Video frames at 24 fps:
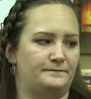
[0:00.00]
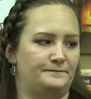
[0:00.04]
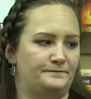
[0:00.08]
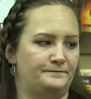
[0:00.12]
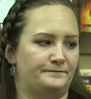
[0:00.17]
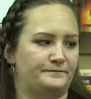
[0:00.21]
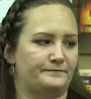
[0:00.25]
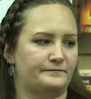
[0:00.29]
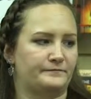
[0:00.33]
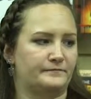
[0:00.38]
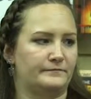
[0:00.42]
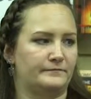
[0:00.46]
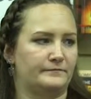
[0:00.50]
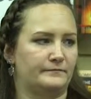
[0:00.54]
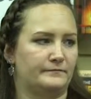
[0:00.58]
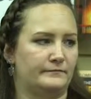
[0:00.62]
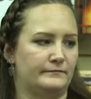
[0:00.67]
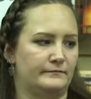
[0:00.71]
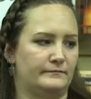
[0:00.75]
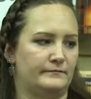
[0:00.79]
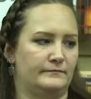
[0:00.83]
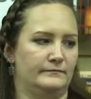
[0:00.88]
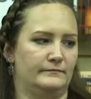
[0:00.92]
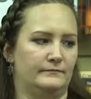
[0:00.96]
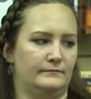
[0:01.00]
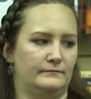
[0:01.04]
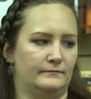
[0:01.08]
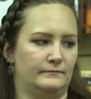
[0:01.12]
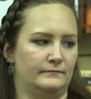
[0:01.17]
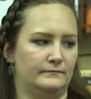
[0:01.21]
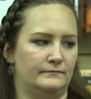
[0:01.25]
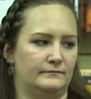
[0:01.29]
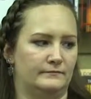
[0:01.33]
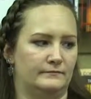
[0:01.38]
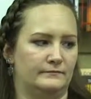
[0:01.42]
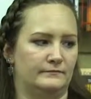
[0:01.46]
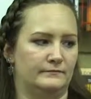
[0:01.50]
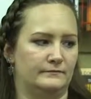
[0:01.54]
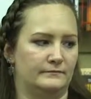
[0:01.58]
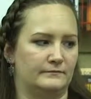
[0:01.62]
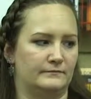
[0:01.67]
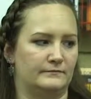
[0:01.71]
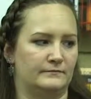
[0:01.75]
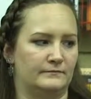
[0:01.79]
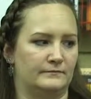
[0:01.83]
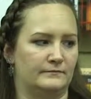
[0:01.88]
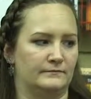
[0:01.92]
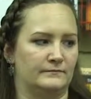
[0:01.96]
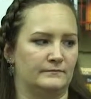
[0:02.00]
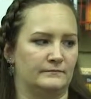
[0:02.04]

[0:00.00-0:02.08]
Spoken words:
No words are spoken by the person on screen.